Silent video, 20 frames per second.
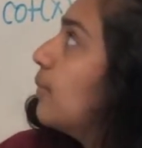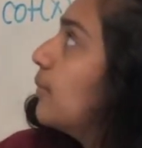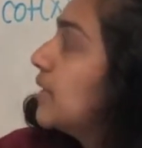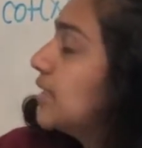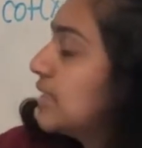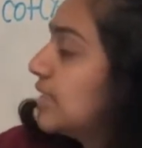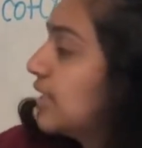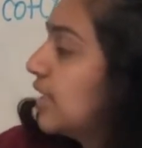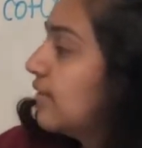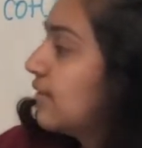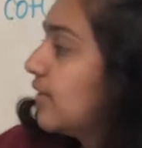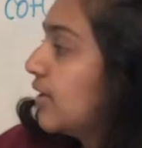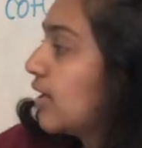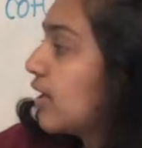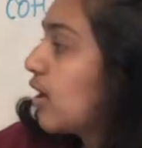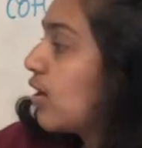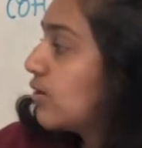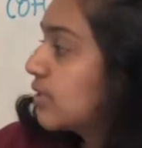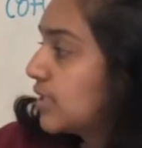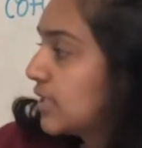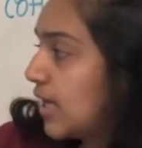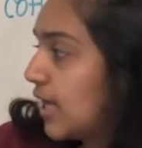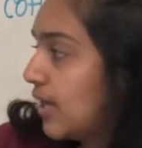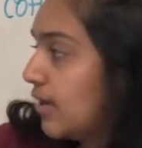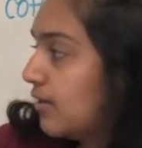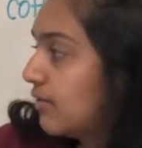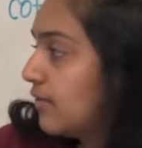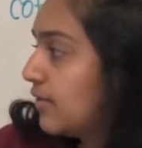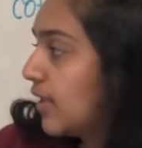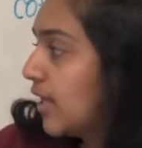it's given
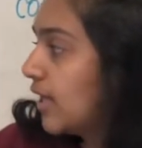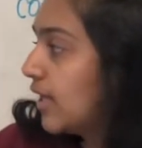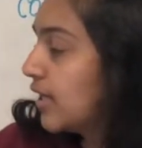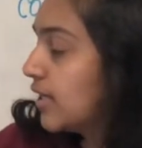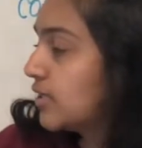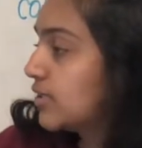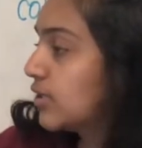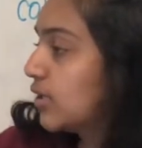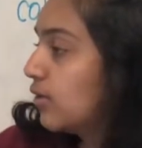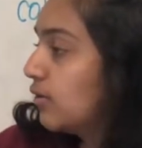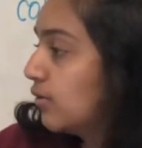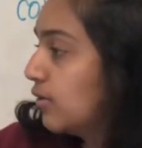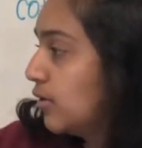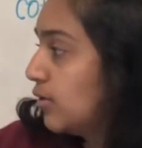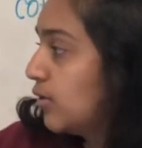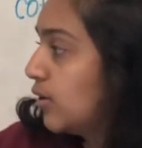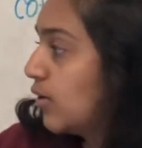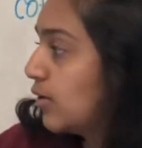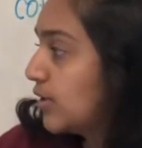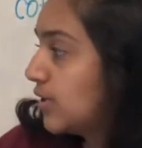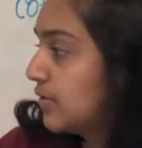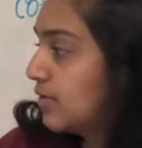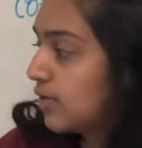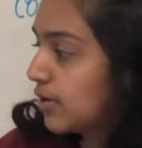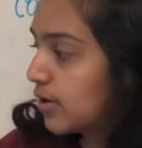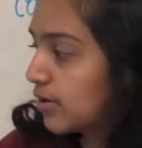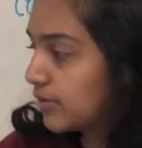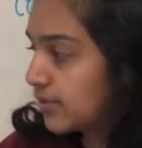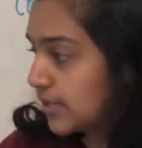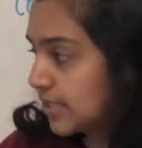cosine of theta, so you know it's 4
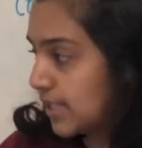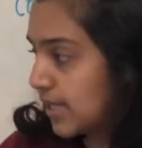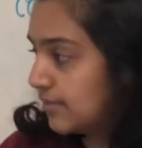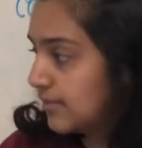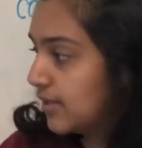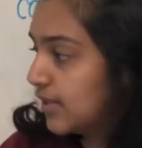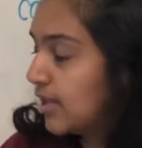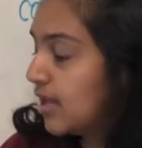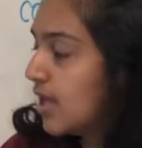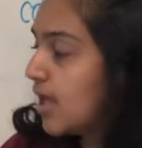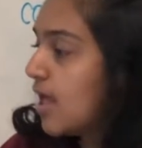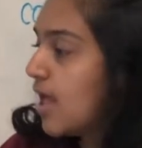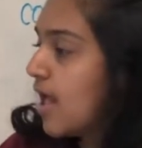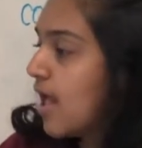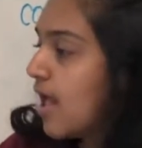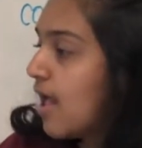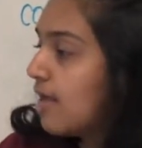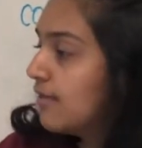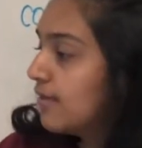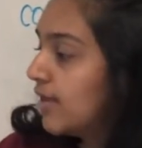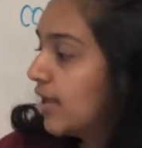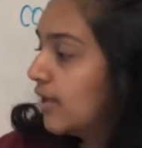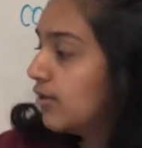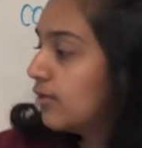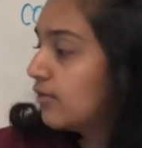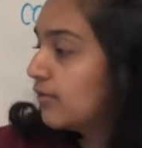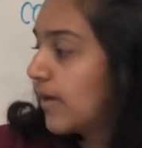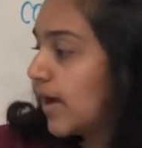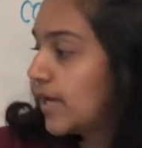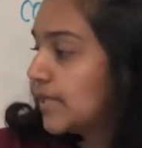over 7. And then
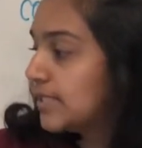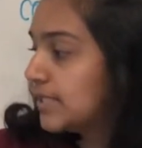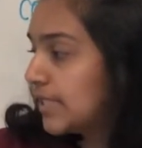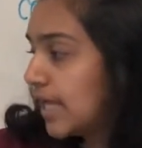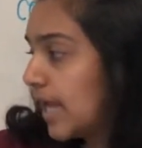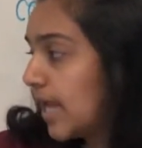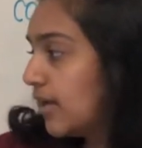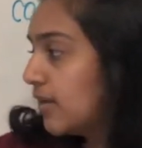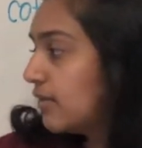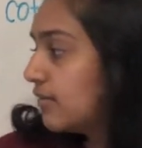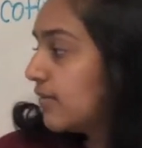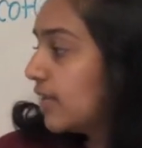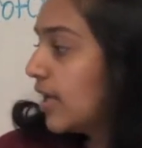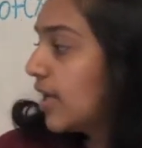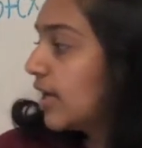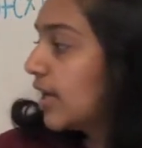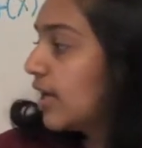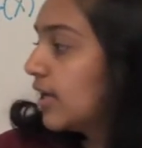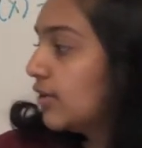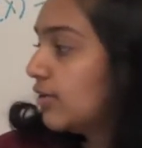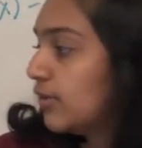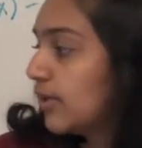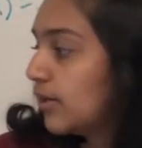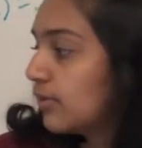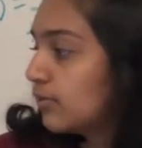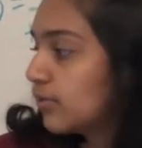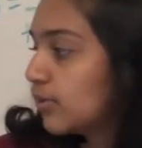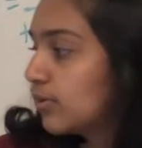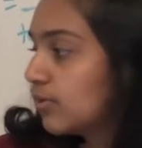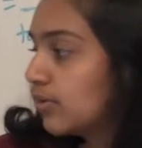you find tan of theta, and you get
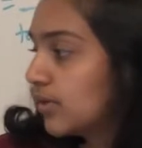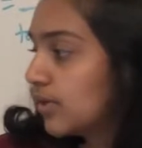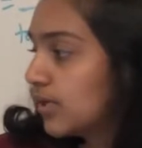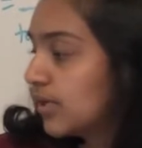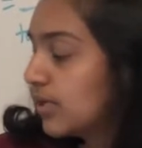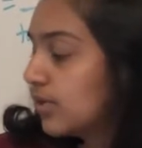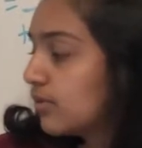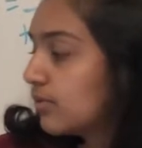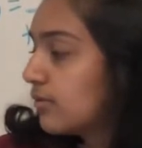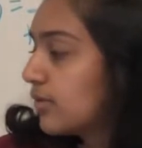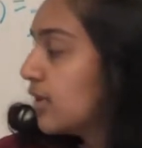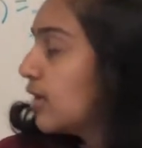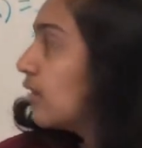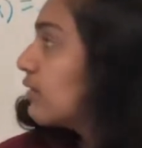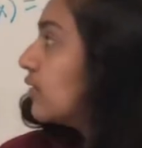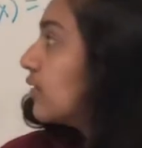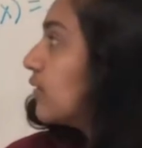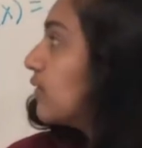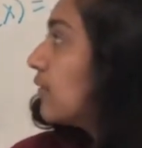root 33 over